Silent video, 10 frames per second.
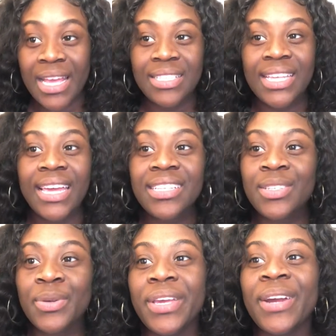Take
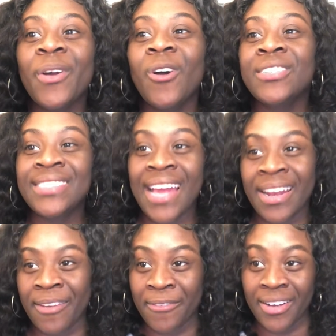2-year-old
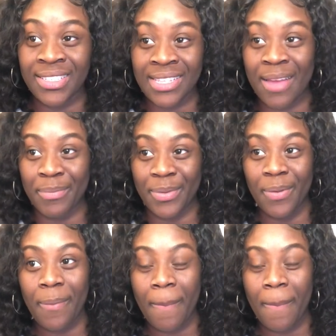Zaina, for example.